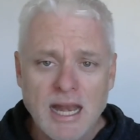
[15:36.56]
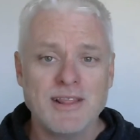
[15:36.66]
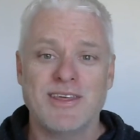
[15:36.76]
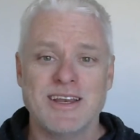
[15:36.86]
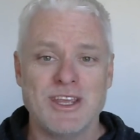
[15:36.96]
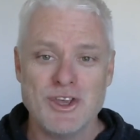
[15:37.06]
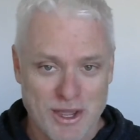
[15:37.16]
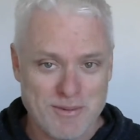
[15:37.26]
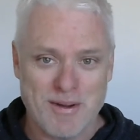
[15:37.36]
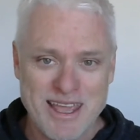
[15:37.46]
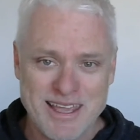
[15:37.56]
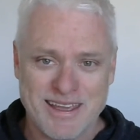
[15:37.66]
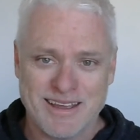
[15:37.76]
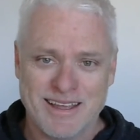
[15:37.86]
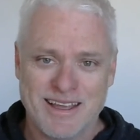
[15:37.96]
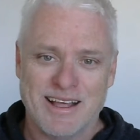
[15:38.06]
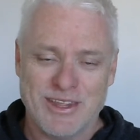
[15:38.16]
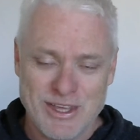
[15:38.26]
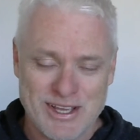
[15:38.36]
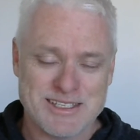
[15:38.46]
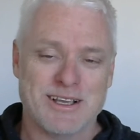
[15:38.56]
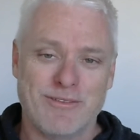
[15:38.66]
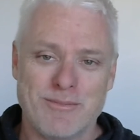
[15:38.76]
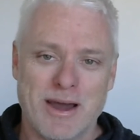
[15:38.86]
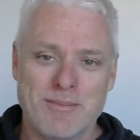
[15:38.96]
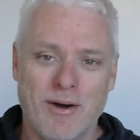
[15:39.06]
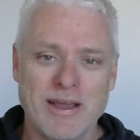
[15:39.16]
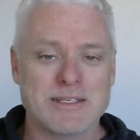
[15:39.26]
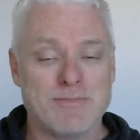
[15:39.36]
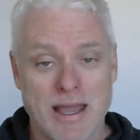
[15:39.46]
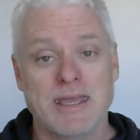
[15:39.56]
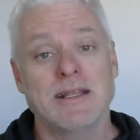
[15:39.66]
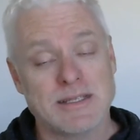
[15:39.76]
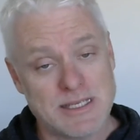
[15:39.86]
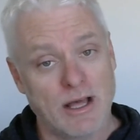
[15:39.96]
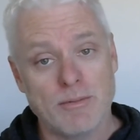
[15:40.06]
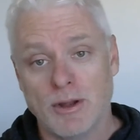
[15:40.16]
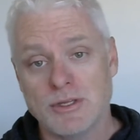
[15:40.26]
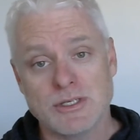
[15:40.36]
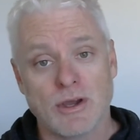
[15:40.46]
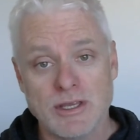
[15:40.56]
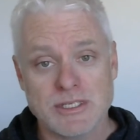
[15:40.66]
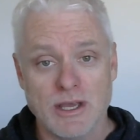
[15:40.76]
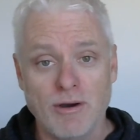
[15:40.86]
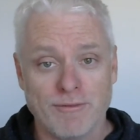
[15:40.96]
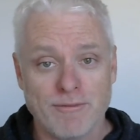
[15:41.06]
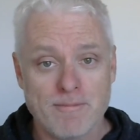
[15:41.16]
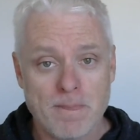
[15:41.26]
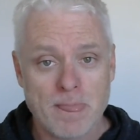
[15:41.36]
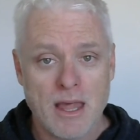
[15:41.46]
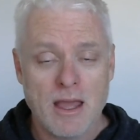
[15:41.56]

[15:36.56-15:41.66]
Anything that you can make that you can sell for motorbikes, make it and sell them on your site yourself.